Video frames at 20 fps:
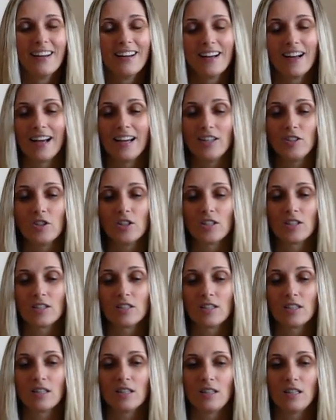I
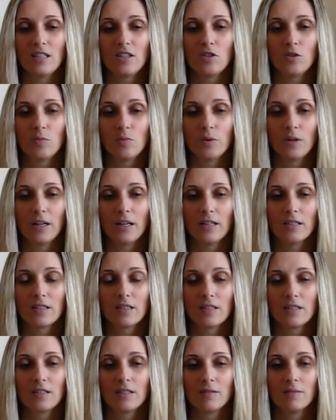just need to put
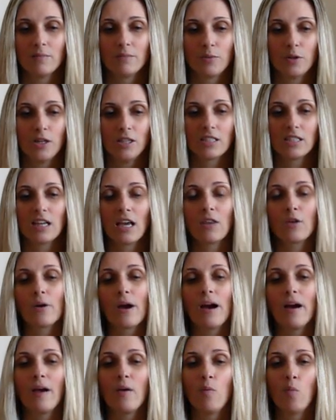it together
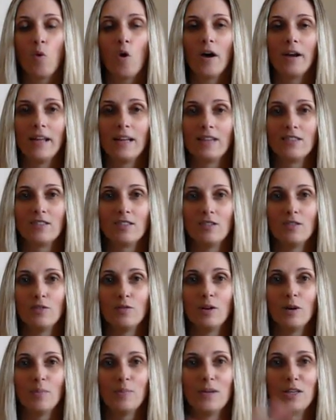how I want it to
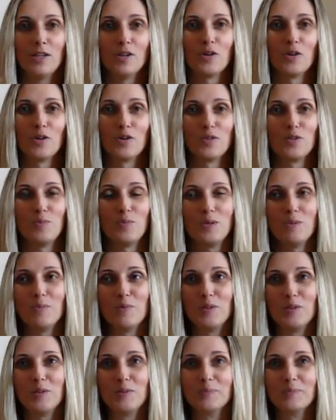appear to
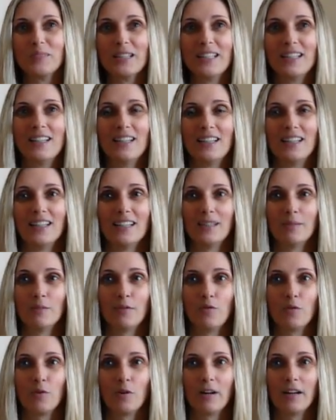people
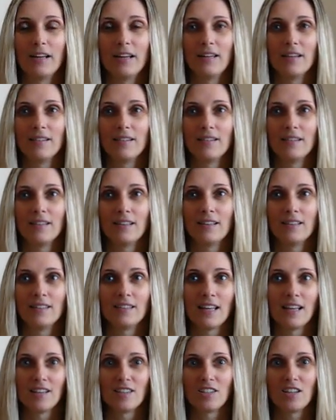before I
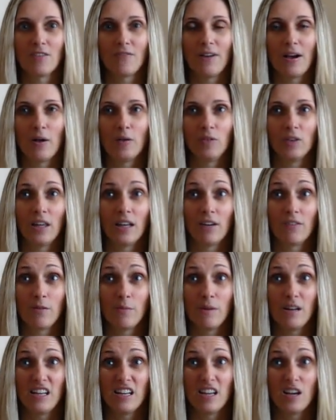send stuff out and let
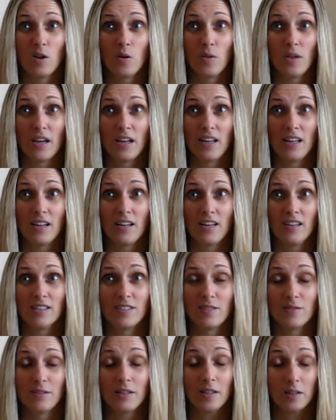everybody know that it is
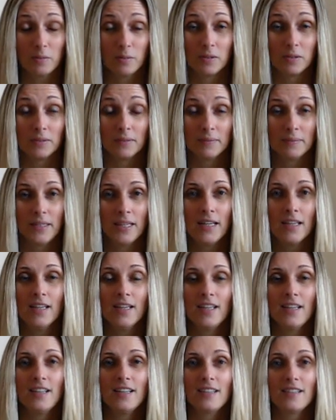available.
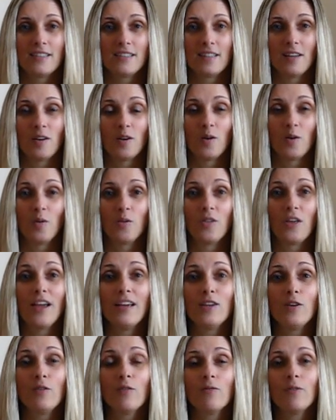So
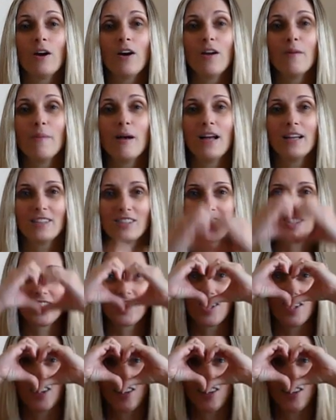thank you very much.